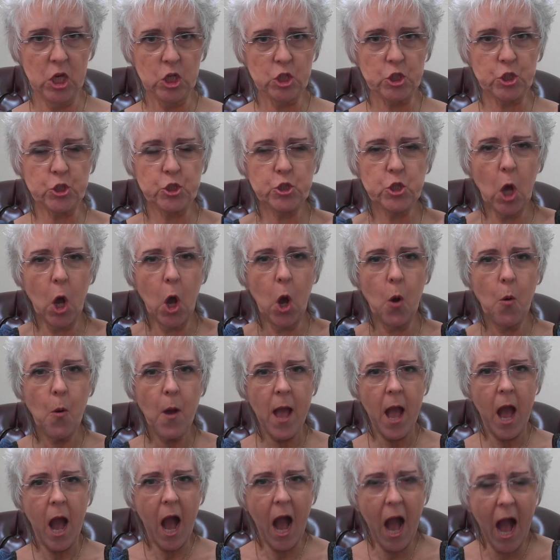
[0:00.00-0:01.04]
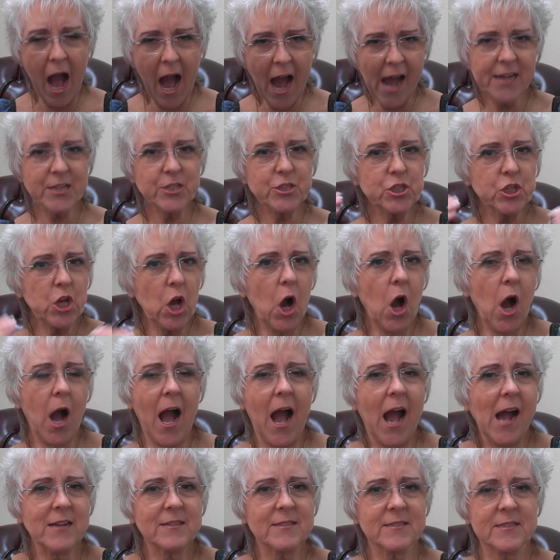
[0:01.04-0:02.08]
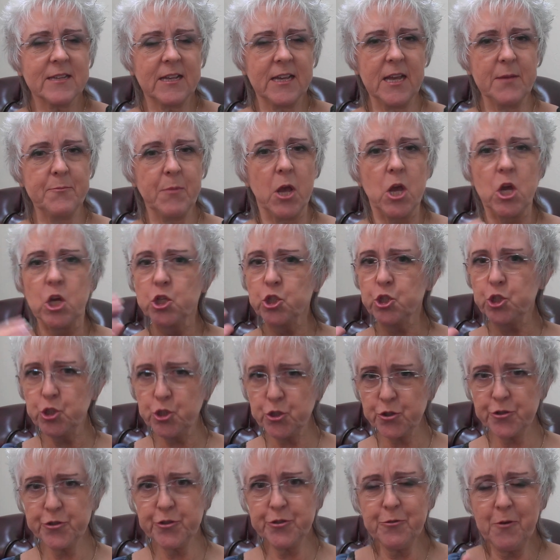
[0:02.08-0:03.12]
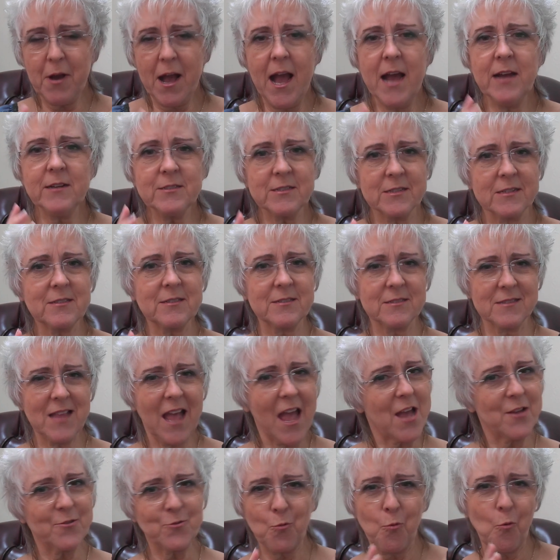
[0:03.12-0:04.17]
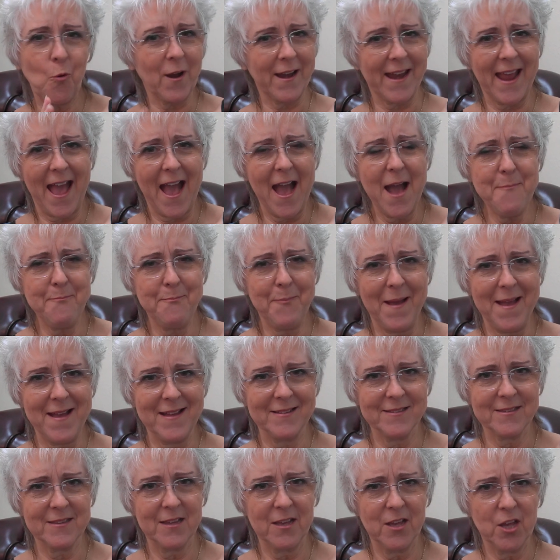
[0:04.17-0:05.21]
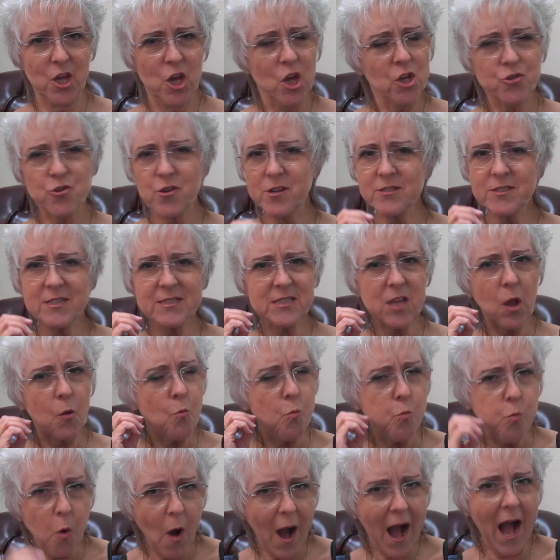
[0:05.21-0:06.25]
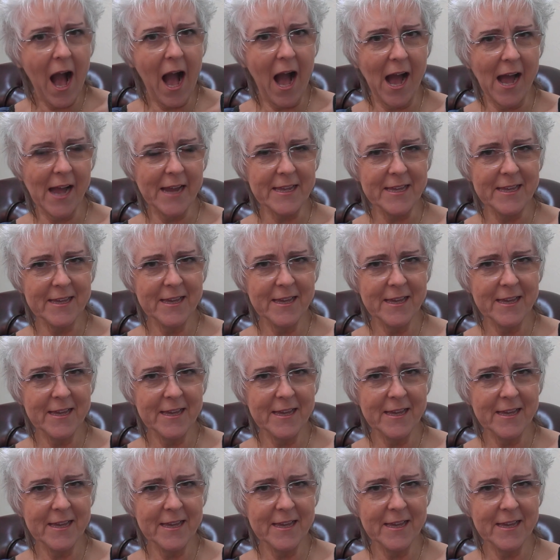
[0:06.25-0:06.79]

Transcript: So I ask him, Do you understand what happened? Do you understand why?